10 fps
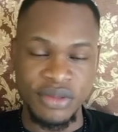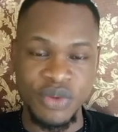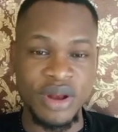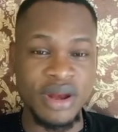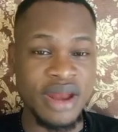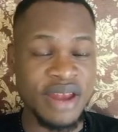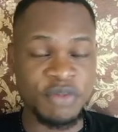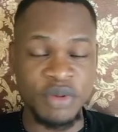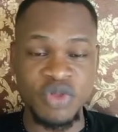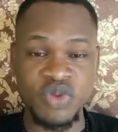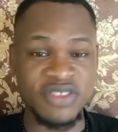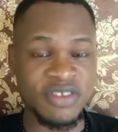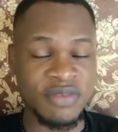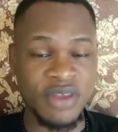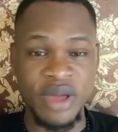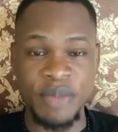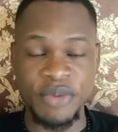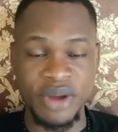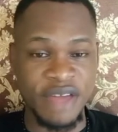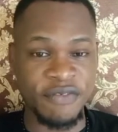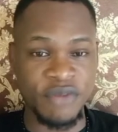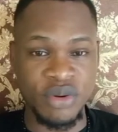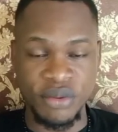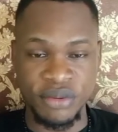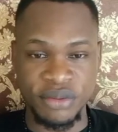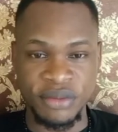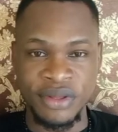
You will learn spiritual tips that will help your life for good.